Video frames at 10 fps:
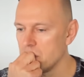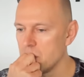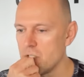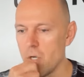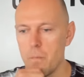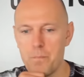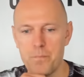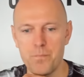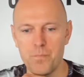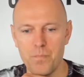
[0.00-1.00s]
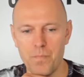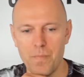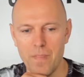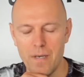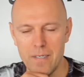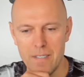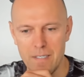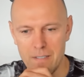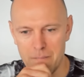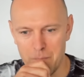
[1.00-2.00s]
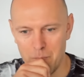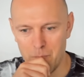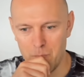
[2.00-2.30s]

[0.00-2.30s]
So um,